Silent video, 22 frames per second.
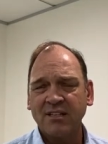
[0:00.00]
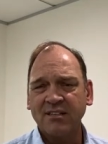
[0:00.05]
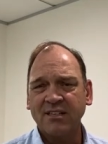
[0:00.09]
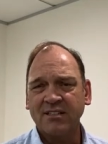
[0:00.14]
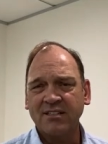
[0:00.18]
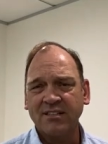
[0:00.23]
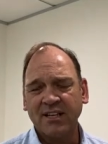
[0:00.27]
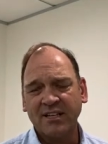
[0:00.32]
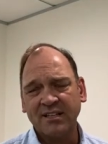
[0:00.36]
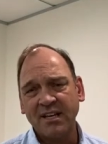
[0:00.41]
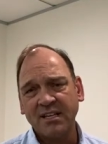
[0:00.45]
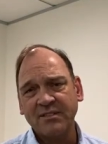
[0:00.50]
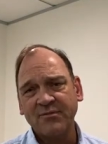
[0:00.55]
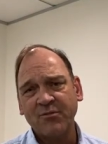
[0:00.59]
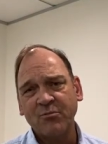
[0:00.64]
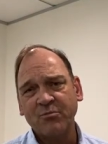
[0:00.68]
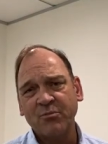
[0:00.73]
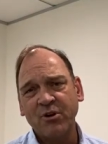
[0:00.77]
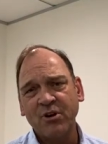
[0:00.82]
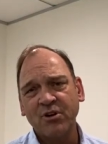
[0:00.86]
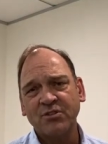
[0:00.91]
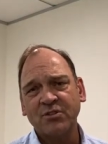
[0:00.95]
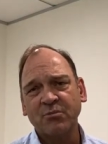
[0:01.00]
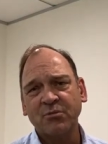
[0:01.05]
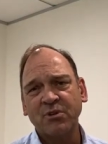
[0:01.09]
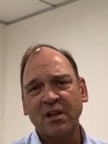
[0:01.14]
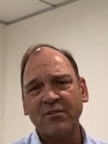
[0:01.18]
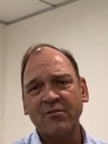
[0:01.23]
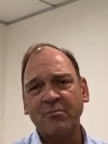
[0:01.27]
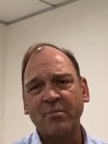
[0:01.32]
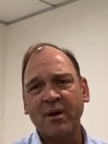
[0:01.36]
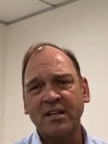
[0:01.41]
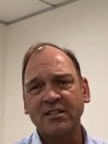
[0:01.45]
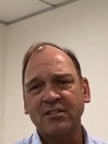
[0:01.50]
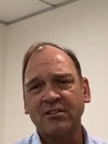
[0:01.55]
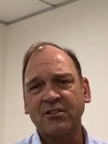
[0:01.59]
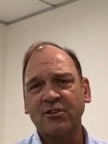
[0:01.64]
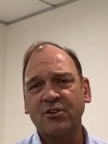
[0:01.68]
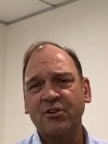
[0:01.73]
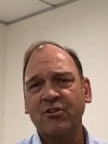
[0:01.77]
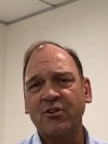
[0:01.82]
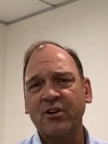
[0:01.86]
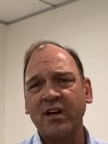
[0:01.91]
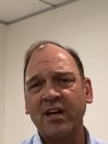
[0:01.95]
The successful person will have a bachelor
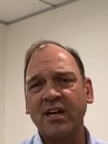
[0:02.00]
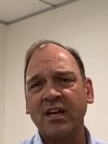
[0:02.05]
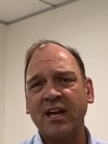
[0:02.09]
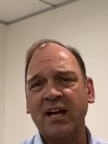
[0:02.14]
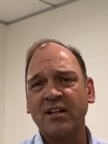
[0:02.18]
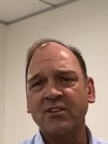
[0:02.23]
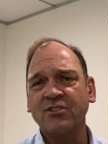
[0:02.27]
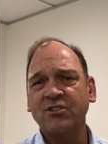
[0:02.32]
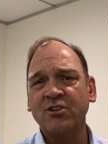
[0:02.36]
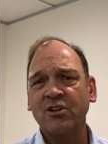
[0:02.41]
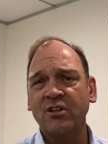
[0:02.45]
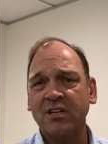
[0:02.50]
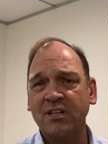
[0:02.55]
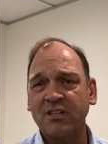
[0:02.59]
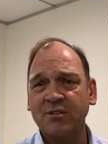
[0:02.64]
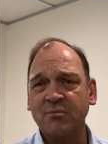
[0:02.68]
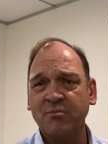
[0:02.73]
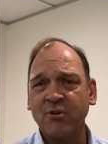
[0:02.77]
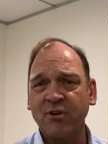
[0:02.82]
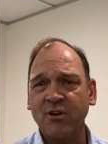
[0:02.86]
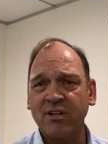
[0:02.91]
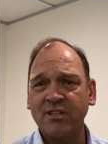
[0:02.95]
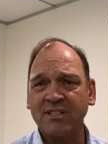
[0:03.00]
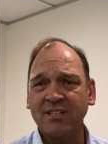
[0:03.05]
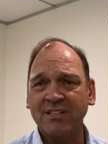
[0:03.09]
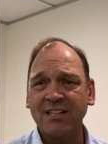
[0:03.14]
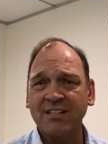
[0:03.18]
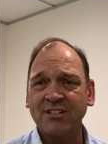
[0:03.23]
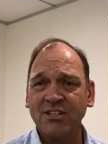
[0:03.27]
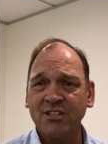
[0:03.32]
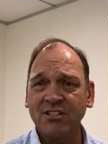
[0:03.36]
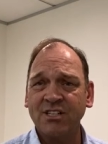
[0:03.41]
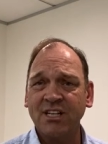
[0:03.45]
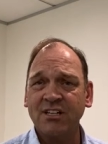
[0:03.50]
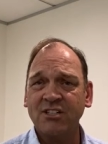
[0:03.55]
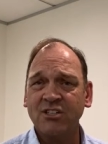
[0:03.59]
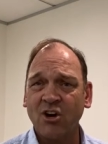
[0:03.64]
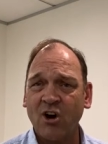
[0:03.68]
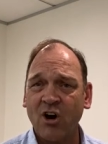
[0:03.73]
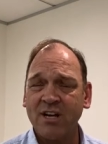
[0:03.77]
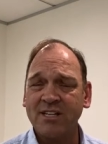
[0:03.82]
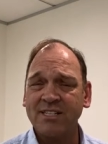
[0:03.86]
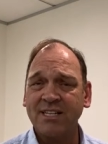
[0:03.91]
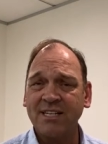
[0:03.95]
degree and solid experience in logistics
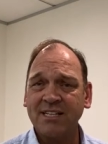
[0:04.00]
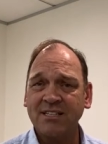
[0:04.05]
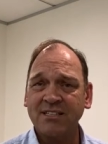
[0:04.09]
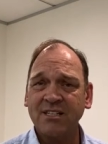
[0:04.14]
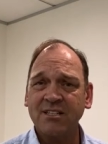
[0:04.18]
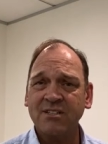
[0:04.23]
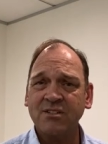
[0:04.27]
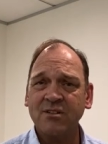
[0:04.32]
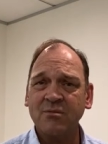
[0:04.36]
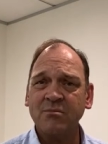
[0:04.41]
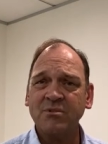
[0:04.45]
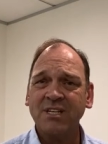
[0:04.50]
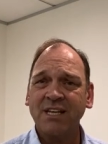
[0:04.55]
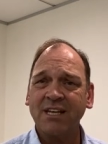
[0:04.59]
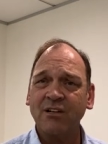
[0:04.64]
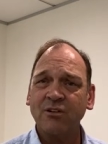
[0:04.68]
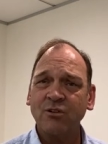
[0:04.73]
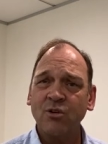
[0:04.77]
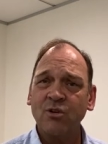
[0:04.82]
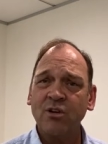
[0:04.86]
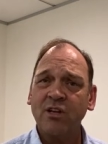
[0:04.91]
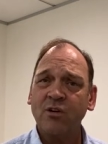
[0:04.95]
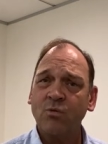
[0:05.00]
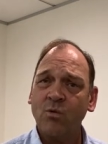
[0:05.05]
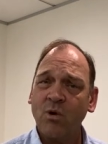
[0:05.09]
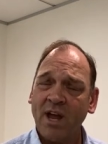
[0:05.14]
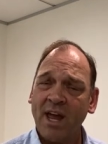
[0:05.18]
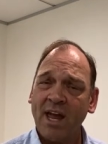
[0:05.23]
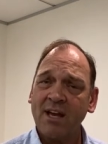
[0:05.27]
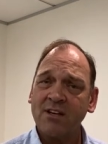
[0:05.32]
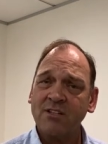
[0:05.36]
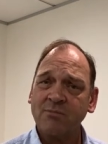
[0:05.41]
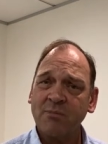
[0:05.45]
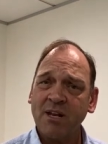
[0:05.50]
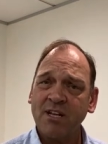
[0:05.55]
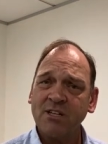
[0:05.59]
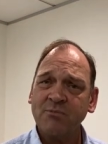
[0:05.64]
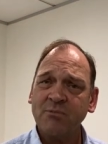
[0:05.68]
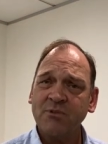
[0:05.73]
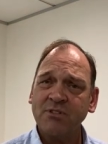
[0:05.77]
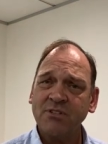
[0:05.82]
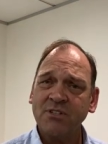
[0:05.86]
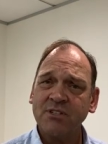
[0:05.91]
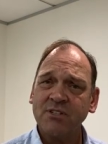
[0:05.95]
IT systems, including warehouse
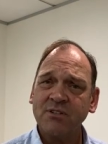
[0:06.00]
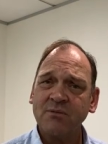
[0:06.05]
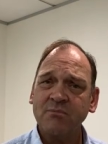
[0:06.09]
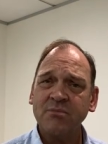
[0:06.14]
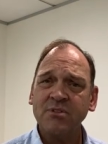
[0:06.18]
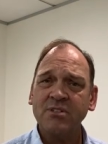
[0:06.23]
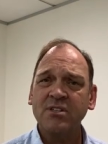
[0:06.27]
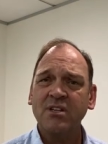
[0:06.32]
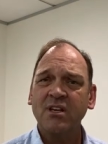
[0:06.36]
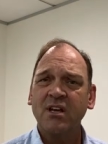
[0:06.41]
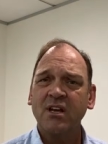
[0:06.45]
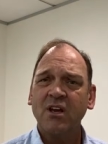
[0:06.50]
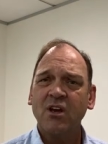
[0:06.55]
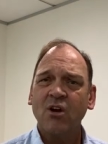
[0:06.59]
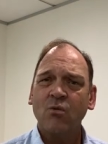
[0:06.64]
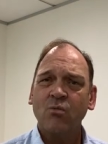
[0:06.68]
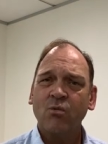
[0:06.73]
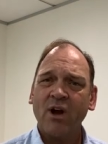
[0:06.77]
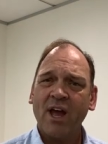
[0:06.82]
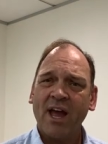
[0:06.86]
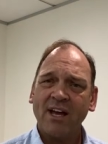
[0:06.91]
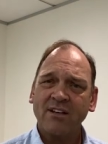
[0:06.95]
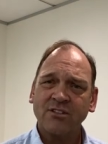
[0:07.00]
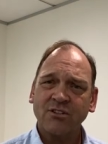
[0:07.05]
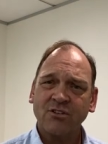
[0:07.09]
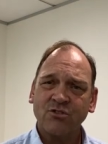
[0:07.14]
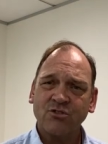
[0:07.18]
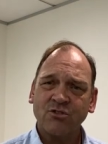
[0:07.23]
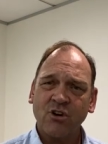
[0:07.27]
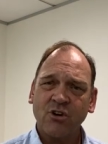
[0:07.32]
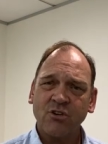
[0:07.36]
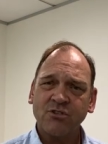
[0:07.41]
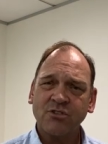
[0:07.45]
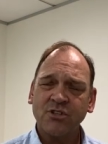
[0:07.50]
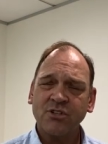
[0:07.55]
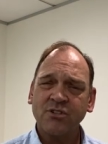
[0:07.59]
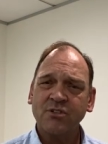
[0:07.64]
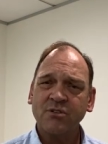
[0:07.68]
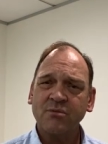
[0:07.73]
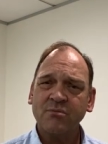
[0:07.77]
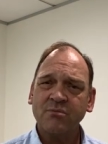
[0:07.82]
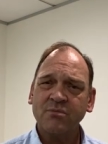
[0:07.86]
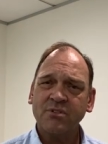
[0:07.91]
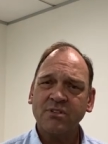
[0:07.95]
management systems, warehouse control
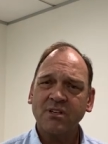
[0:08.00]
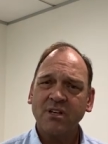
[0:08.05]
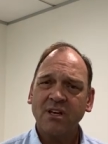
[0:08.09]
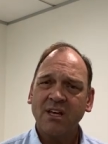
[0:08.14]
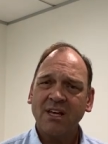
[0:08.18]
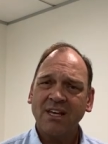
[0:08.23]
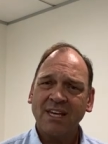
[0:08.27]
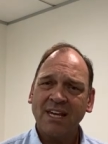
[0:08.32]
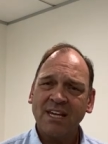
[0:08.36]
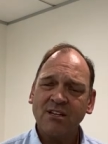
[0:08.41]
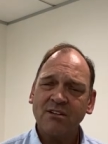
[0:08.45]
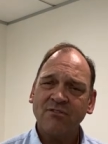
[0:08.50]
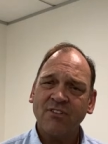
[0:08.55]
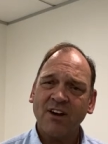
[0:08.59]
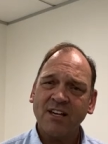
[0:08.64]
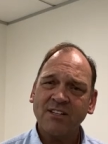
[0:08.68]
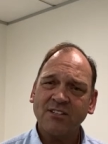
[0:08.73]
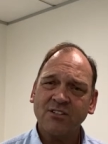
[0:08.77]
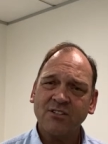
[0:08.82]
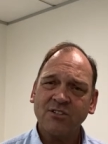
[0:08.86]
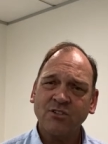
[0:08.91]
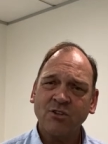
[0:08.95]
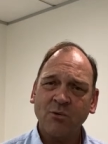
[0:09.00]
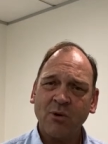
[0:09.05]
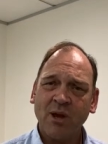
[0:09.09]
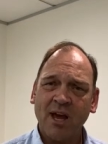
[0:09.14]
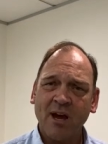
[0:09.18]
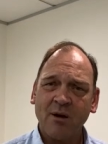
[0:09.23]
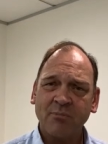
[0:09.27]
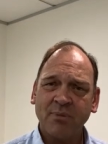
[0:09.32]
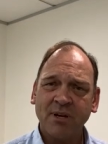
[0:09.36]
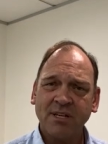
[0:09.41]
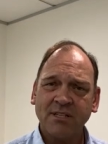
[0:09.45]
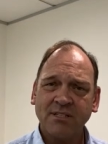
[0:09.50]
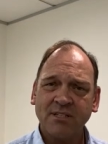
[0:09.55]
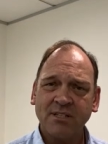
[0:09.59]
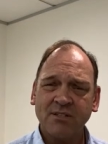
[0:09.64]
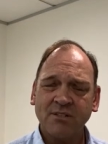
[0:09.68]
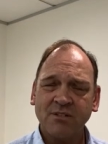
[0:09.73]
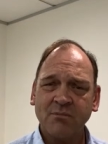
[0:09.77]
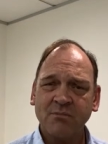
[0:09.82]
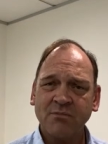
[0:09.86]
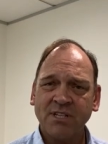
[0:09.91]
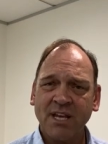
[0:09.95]
systems, interfaces to ERP
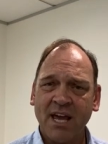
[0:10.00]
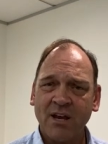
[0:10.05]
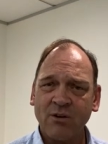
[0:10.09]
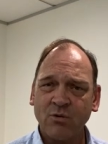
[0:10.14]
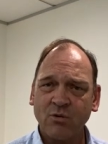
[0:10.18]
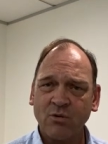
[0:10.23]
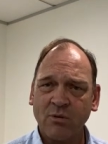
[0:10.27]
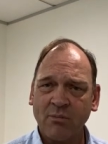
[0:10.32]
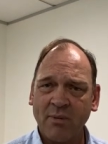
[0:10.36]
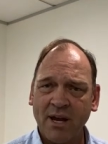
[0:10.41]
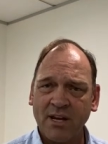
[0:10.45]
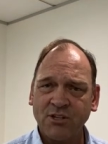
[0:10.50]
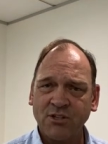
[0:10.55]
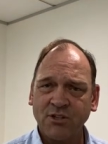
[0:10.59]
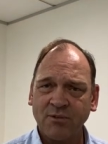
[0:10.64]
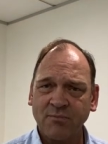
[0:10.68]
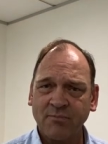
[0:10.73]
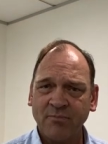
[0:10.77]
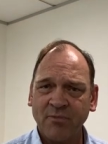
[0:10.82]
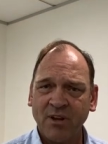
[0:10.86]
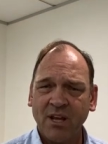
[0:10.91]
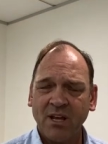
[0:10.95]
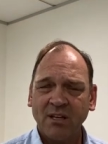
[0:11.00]
systems, and automation.